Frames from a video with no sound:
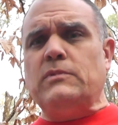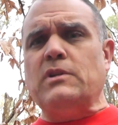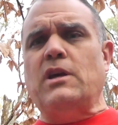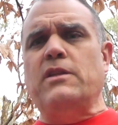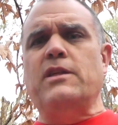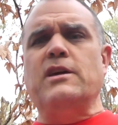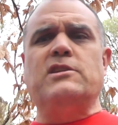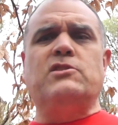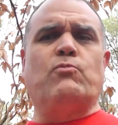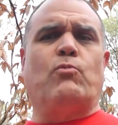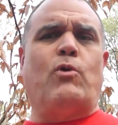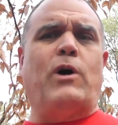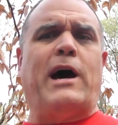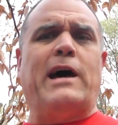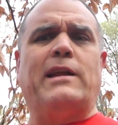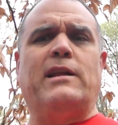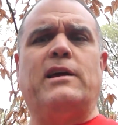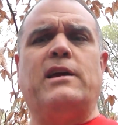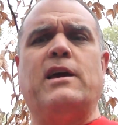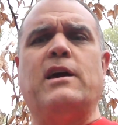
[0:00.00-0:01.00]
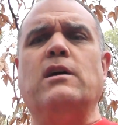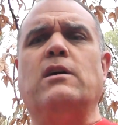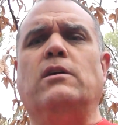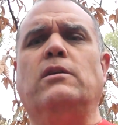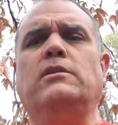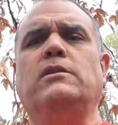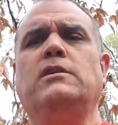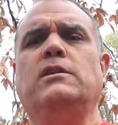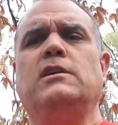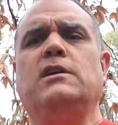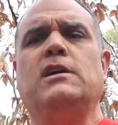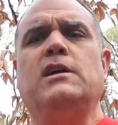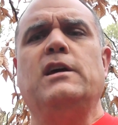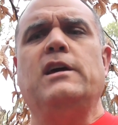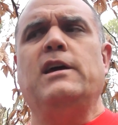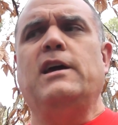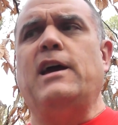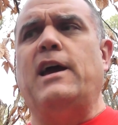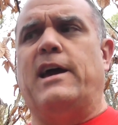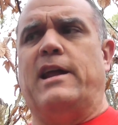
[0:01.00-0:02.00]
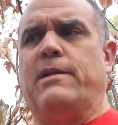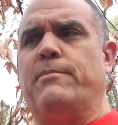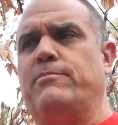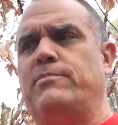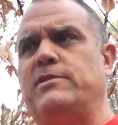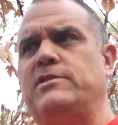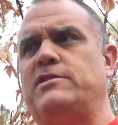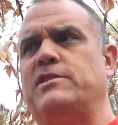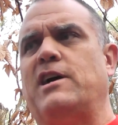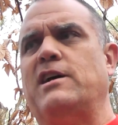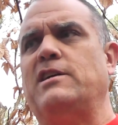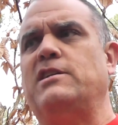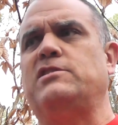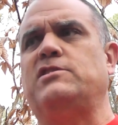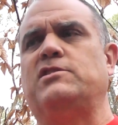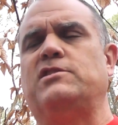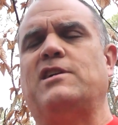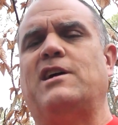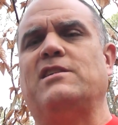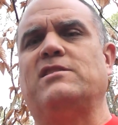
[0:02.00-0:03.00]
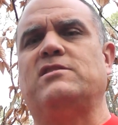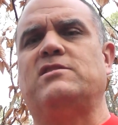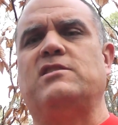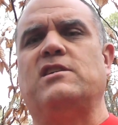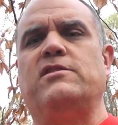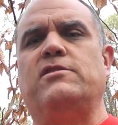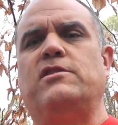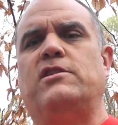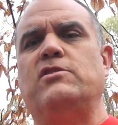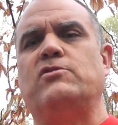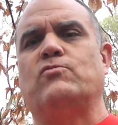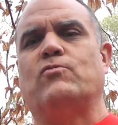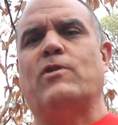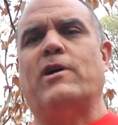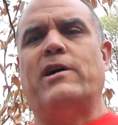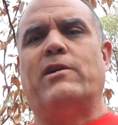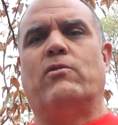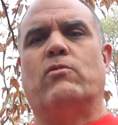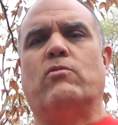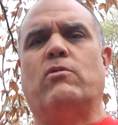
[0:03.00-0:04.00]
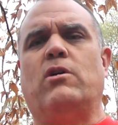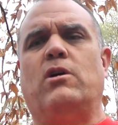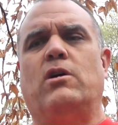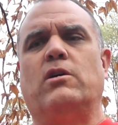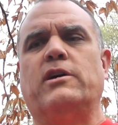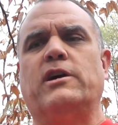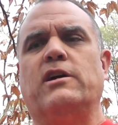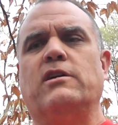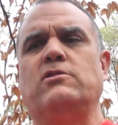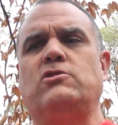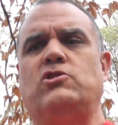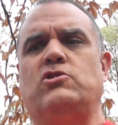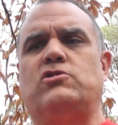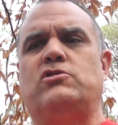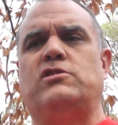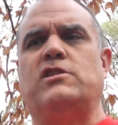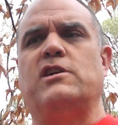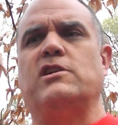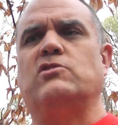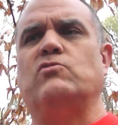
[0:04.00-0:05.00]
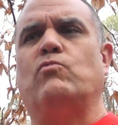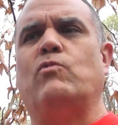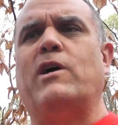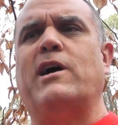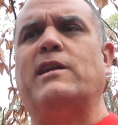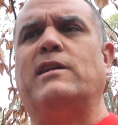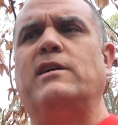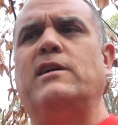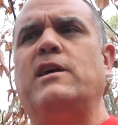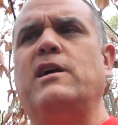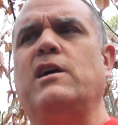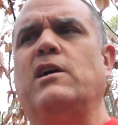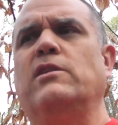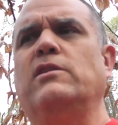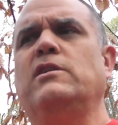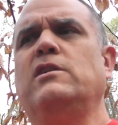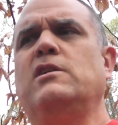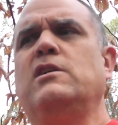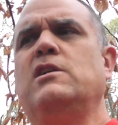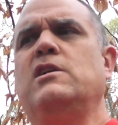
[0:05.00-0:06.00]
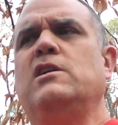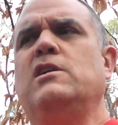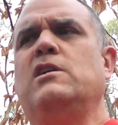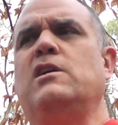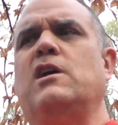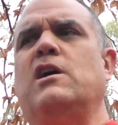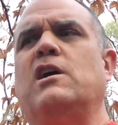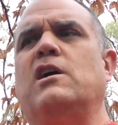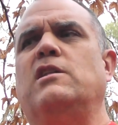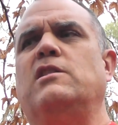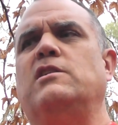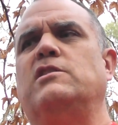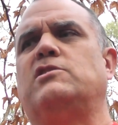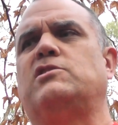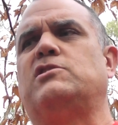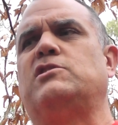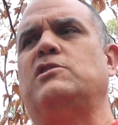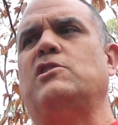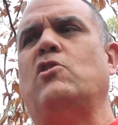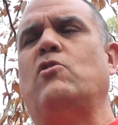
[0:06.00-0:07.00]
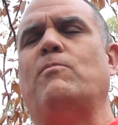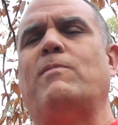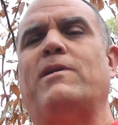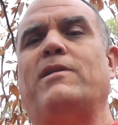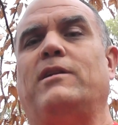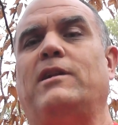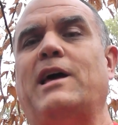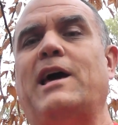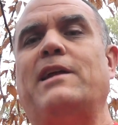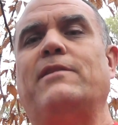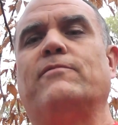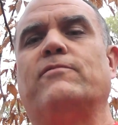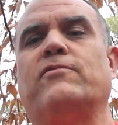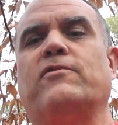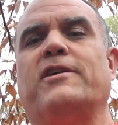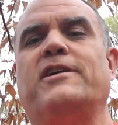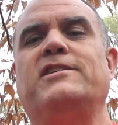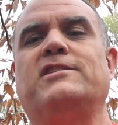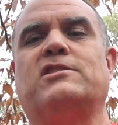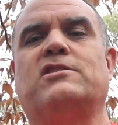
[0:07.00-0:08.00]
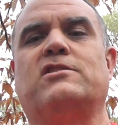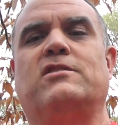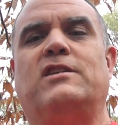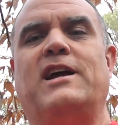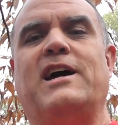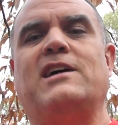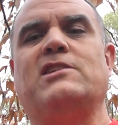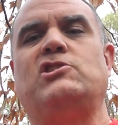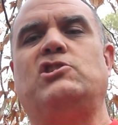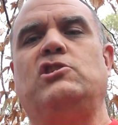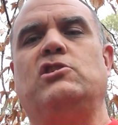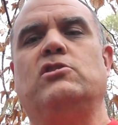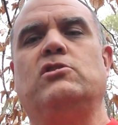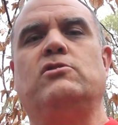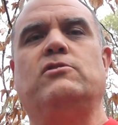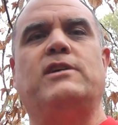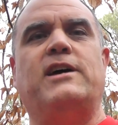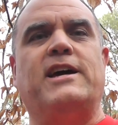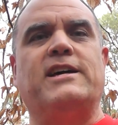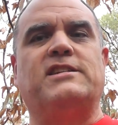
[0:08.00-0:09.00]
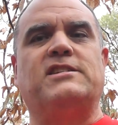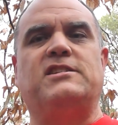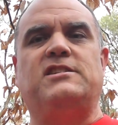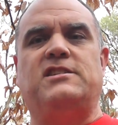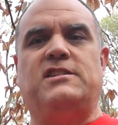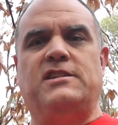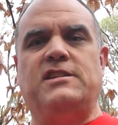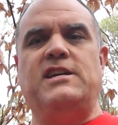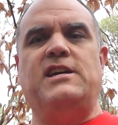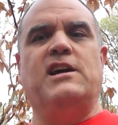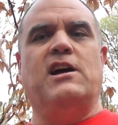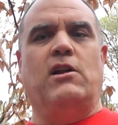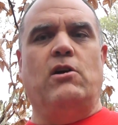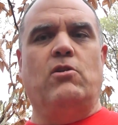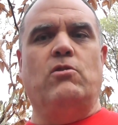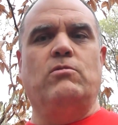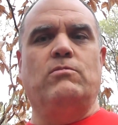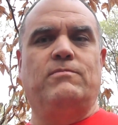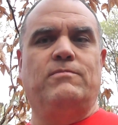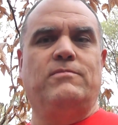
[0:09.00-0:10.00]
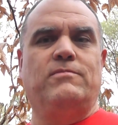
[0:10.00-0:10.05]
that's widely held, and this is not to say that it's right or wrong here. It's just to say it's widely held. That's known by the Latin phrase creatio ex nihilo,